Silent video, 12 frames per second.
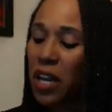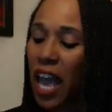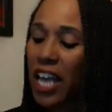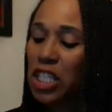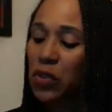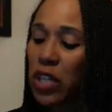
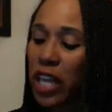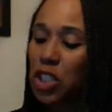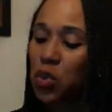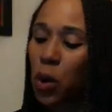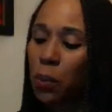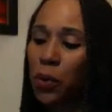But as it
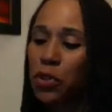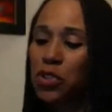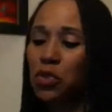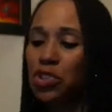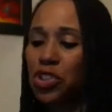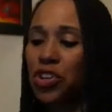relates to our
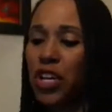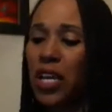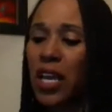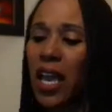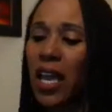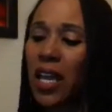personal
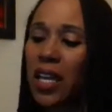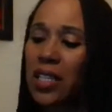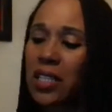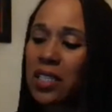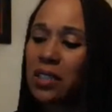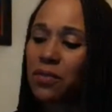journey
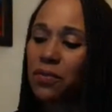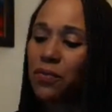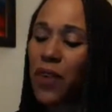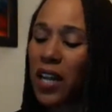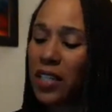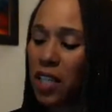and
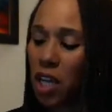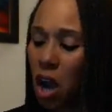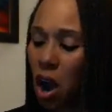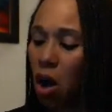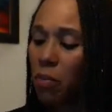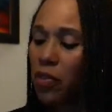finding
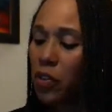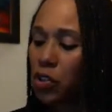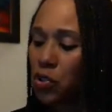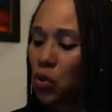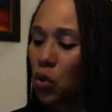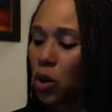the calm in
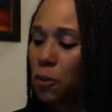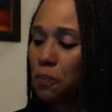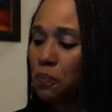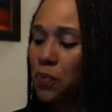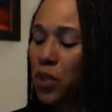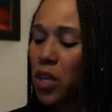the
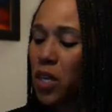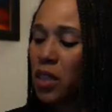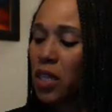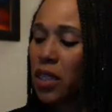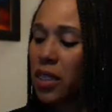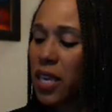storm,
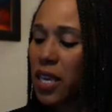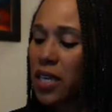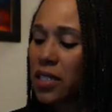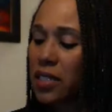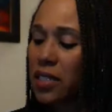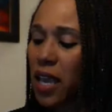the
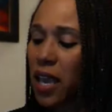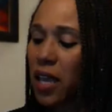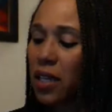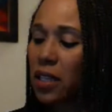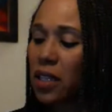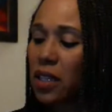things
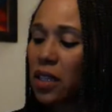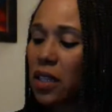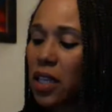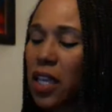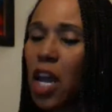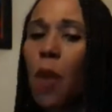that
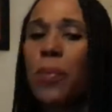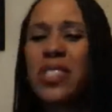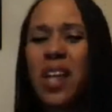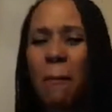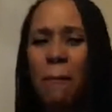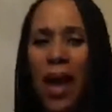can
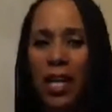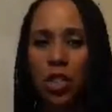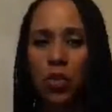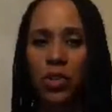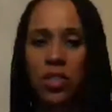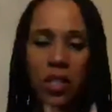help us come
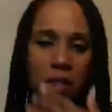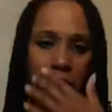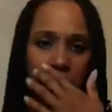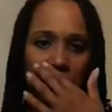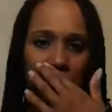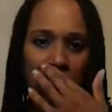back to our
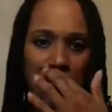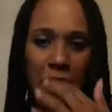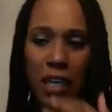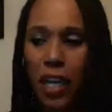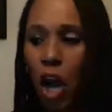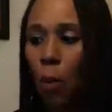center, the
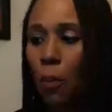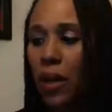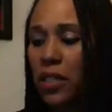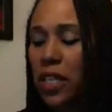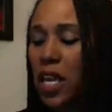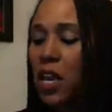things that can
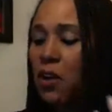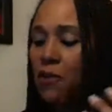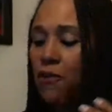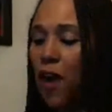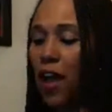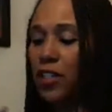help us
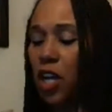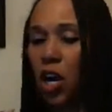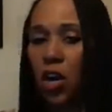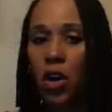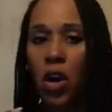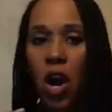
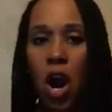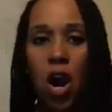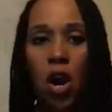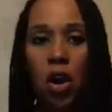find our